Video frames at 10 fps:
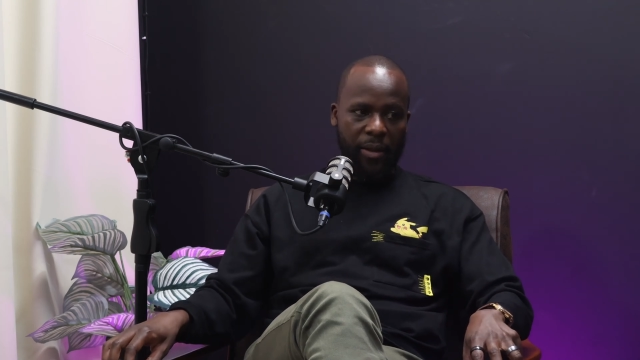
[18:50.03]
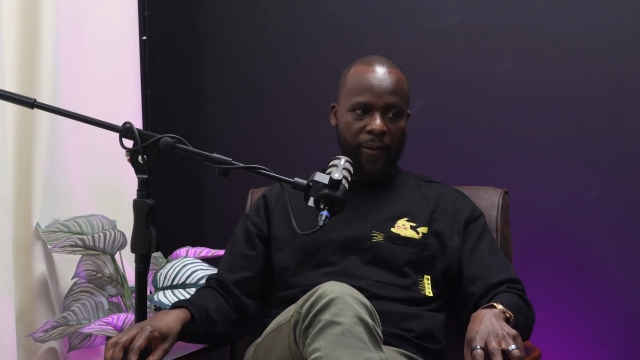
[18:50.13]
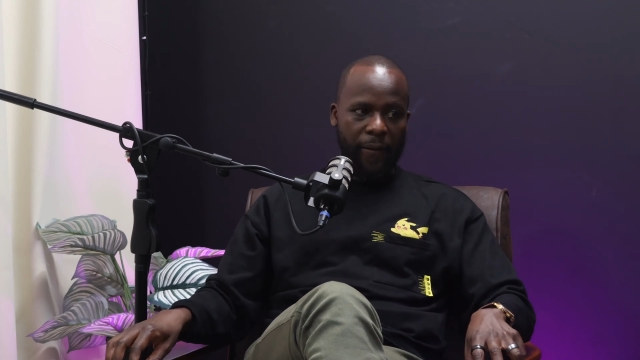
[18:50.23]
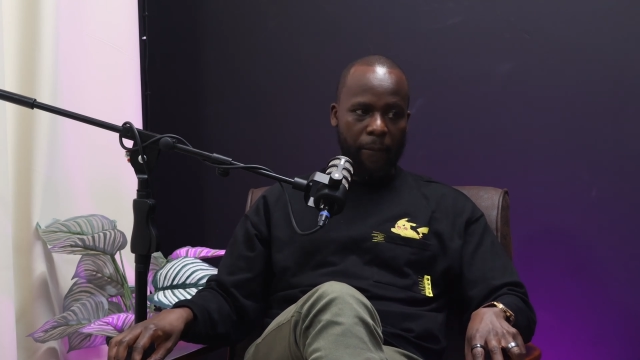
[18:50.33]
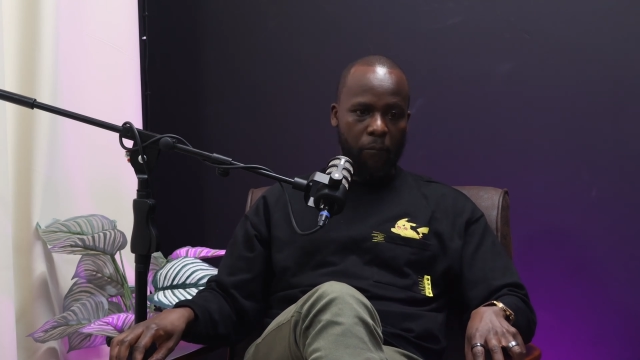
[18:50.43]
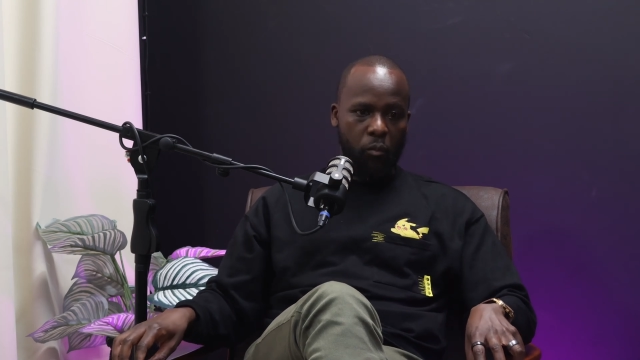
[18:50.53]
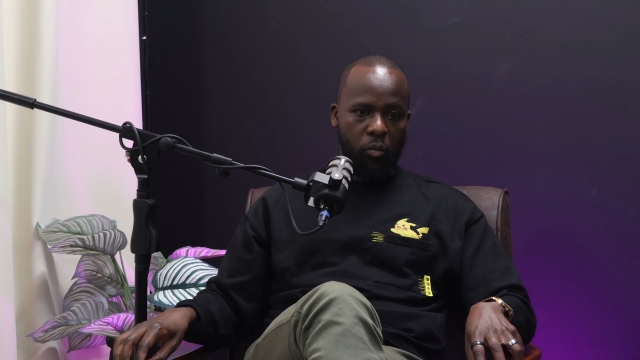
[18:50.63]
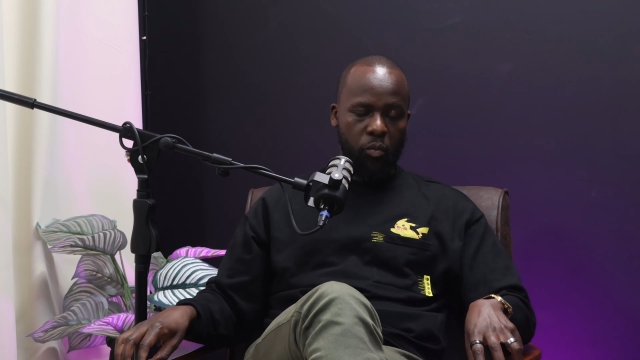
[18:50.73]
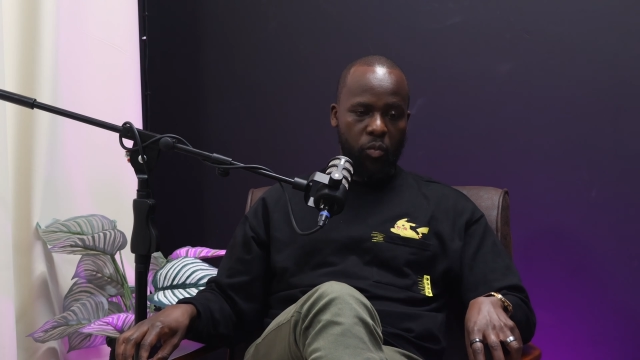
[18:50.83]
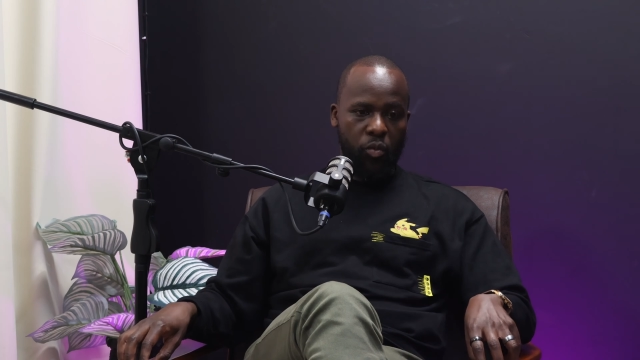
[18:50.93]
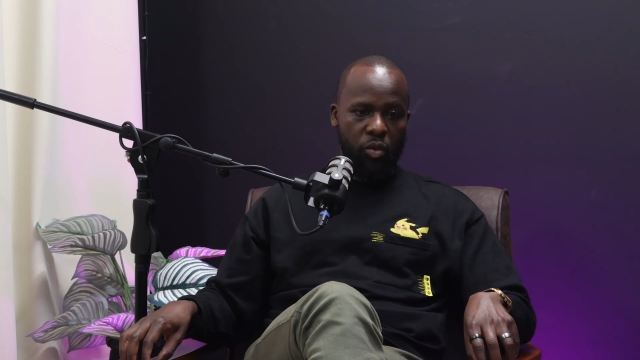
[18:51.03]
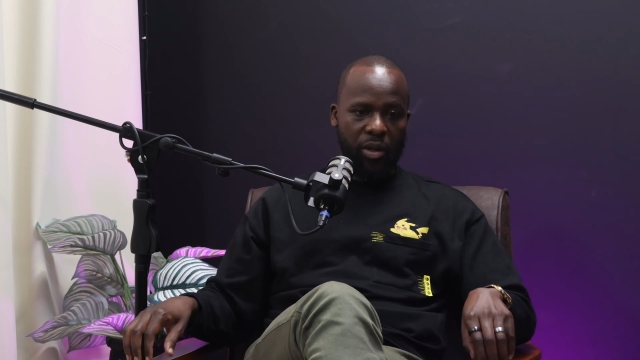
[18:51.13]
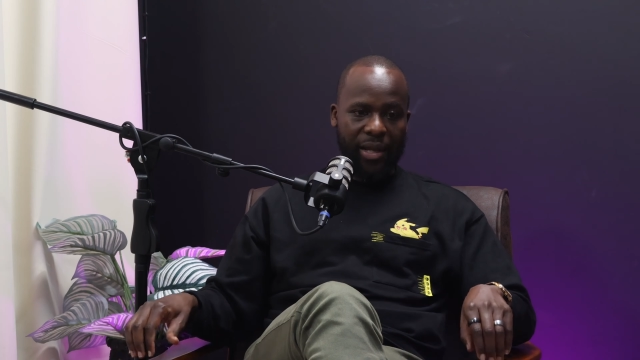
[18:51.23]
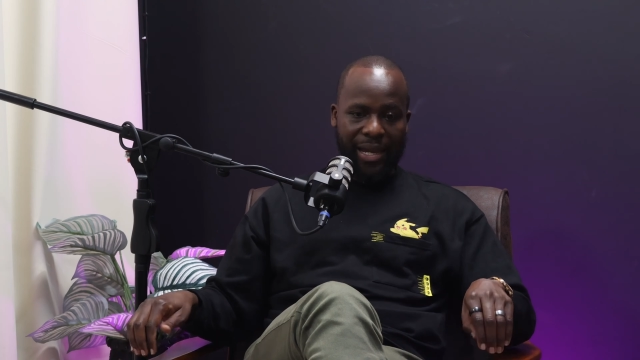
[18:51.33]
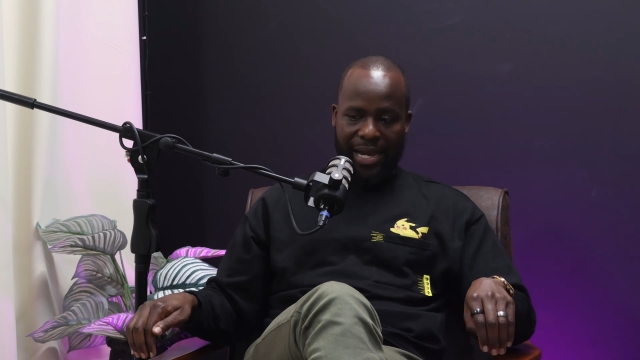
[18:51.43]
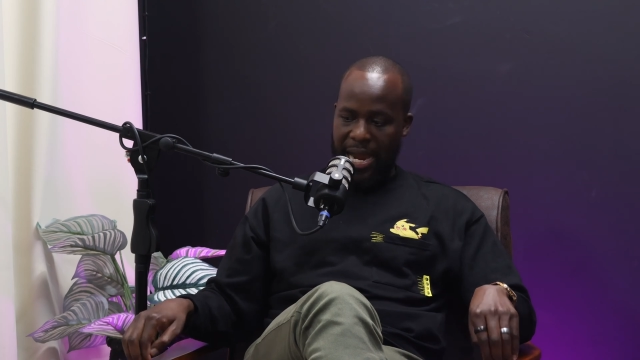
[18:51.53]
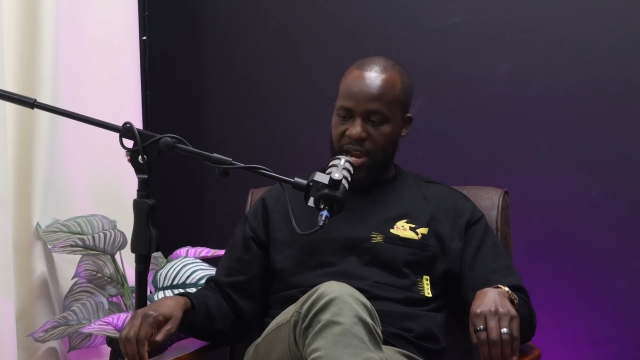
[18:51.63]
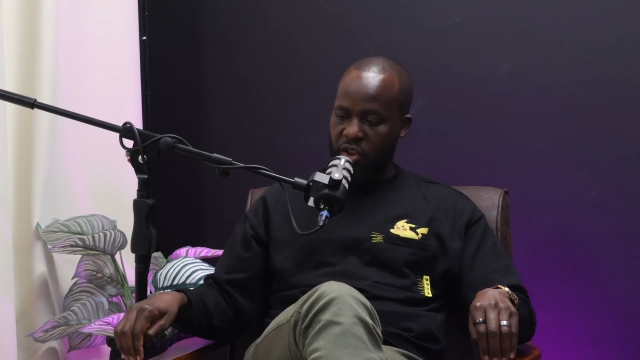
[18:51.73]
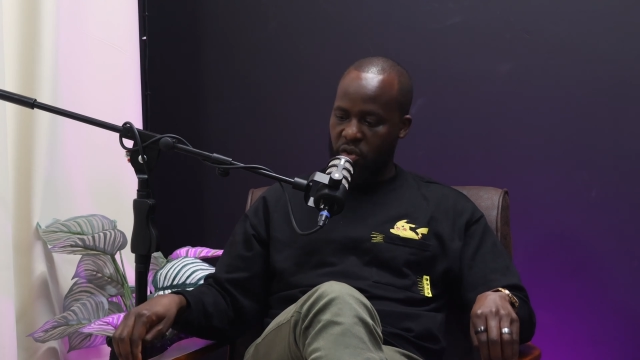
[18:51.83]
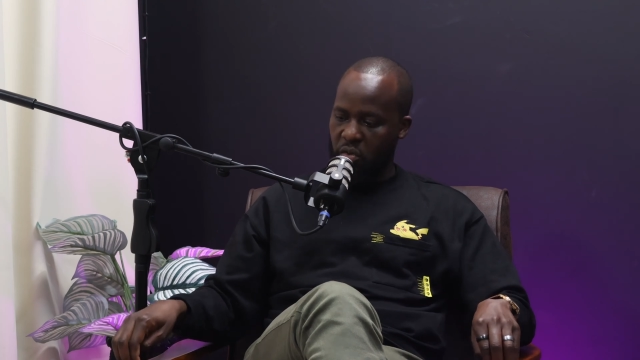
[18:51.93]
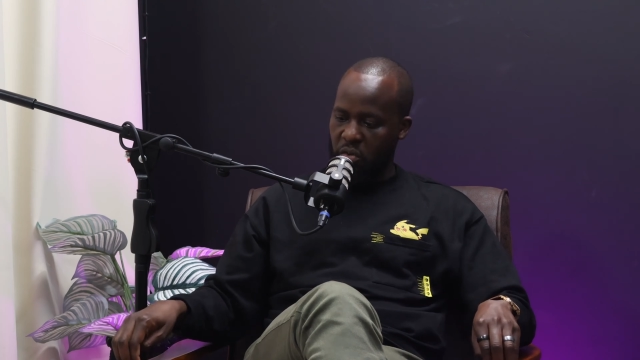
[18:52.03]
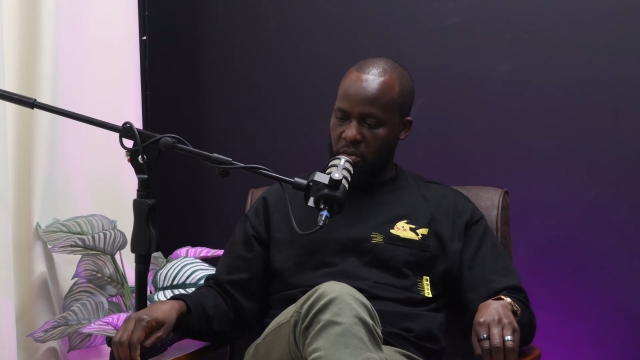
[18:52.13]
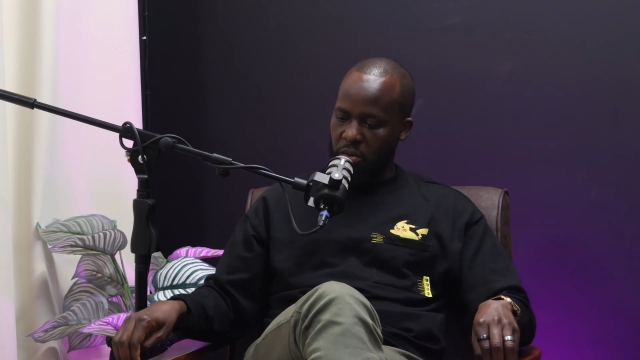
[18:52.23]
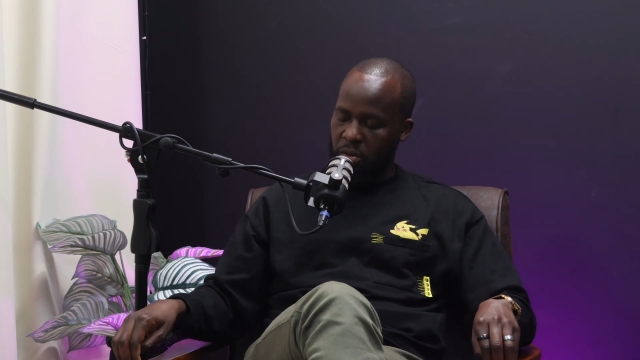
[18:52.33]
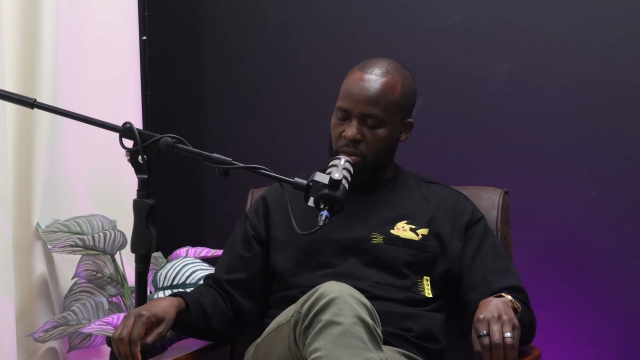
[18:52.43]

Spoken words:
Can you,